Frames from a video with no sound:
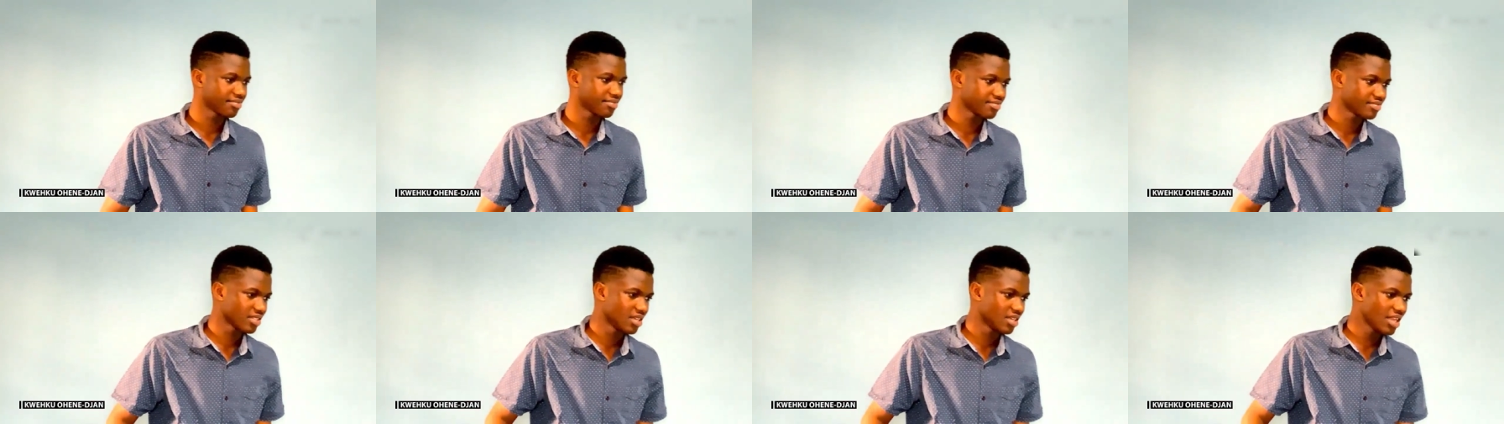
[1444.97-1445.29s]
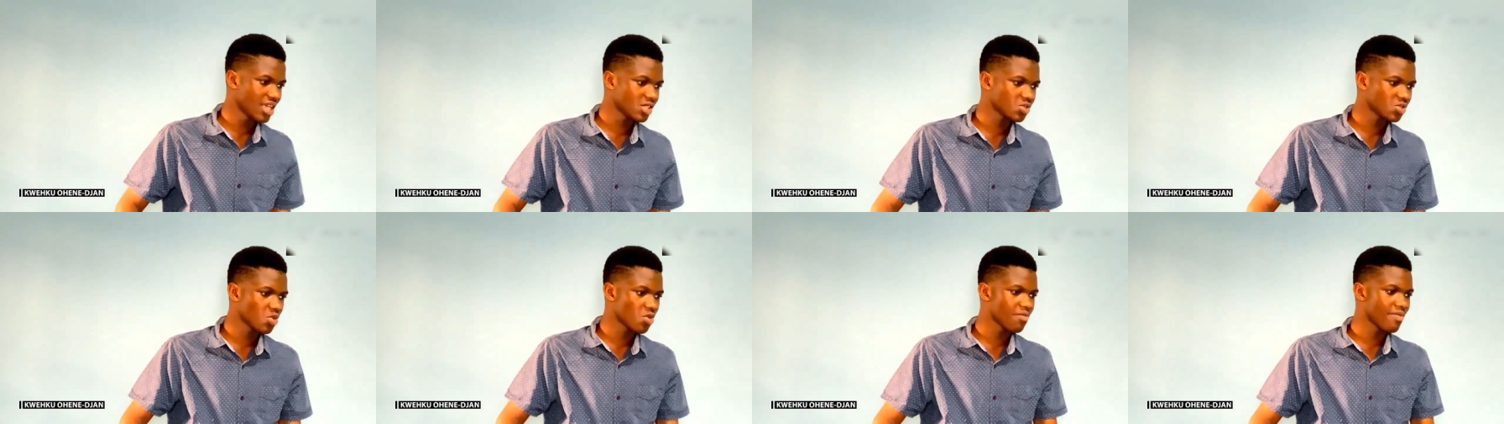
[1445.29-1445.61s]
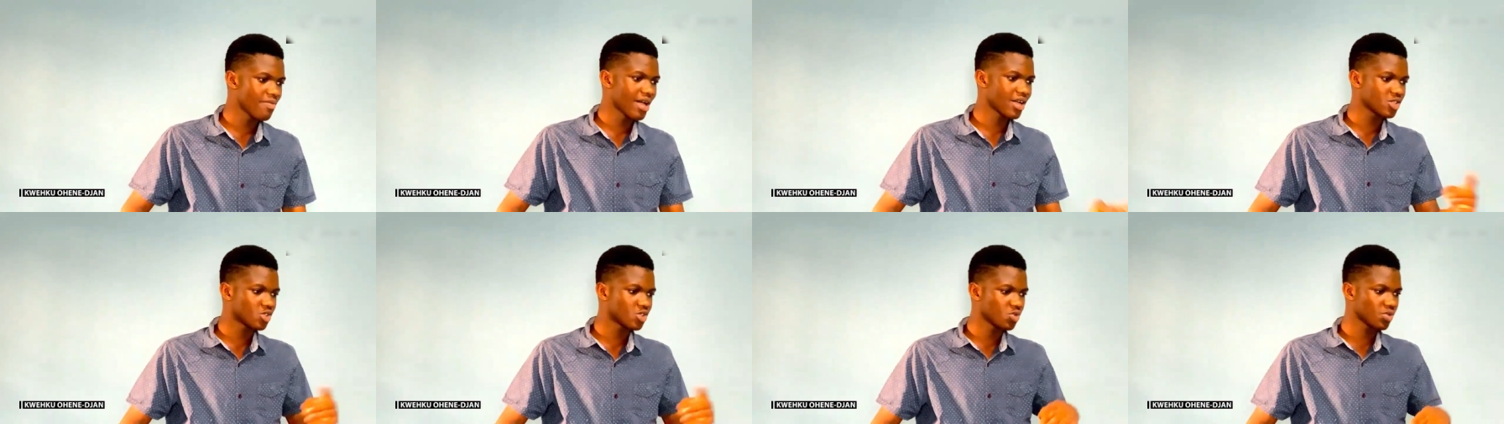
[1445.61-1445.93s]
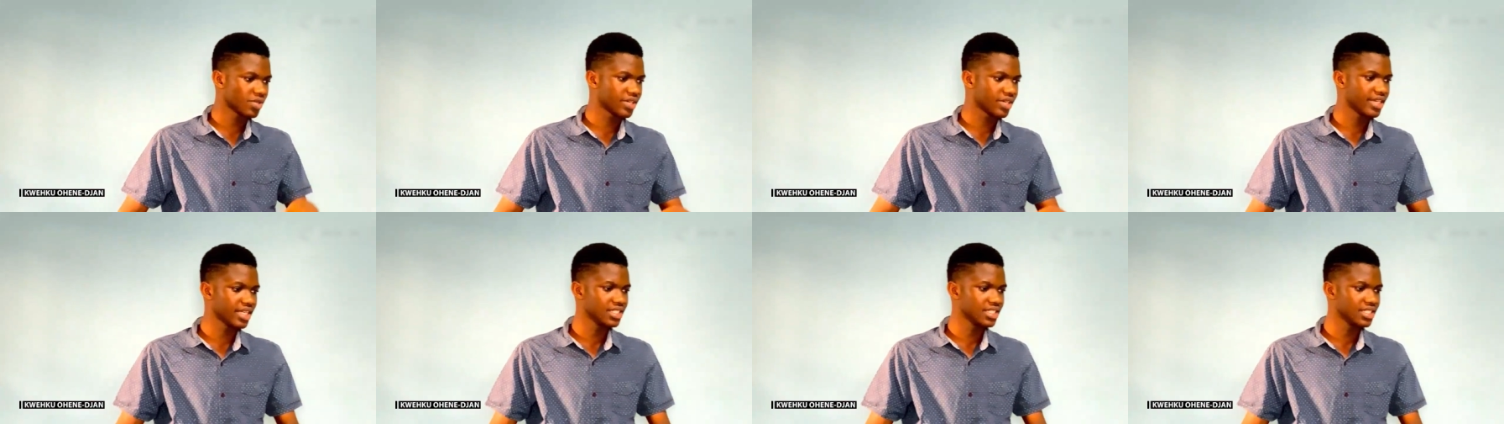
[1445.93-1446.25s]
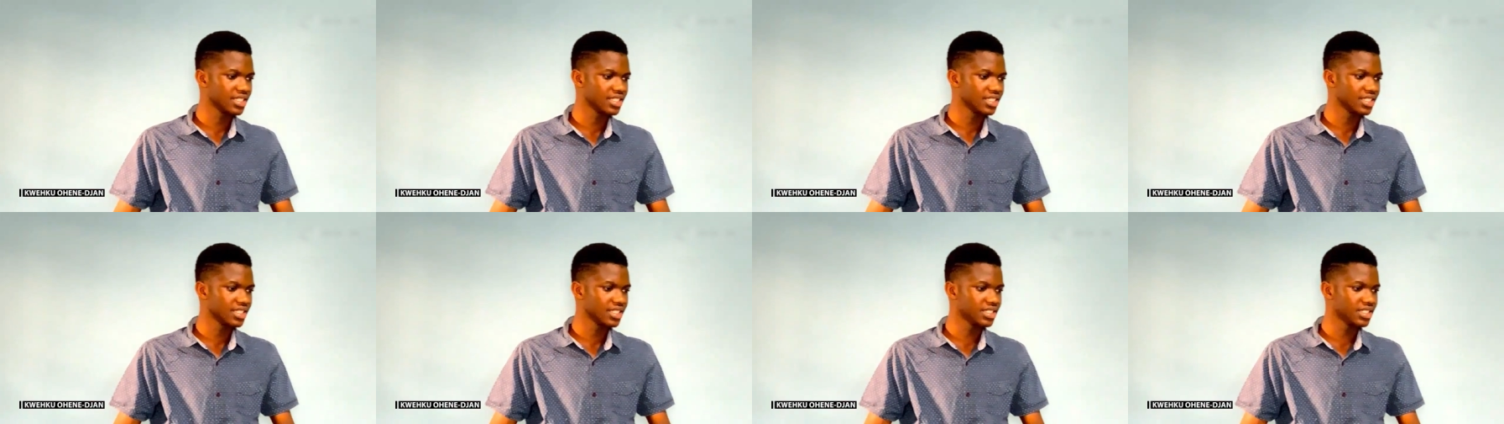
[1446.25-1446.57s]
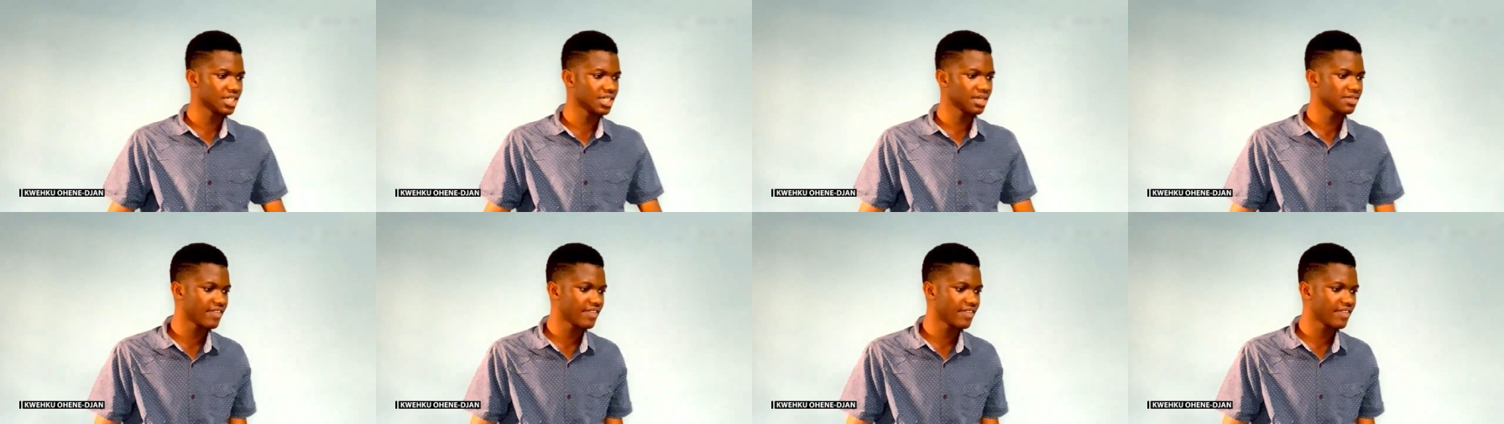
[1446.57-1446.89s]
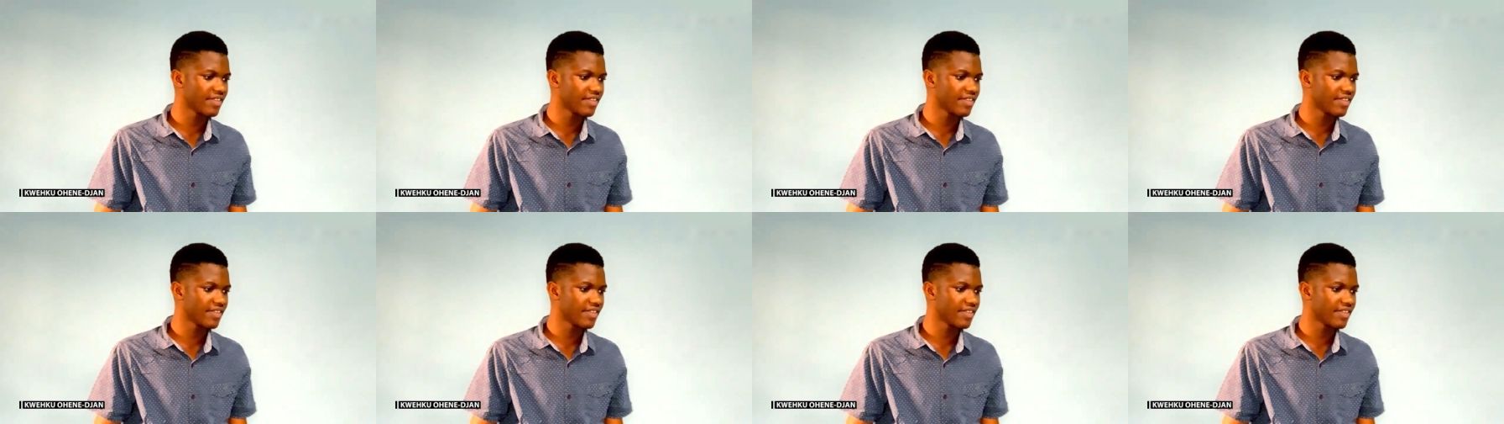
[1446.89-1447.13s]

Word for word: Let's go back to King James Version.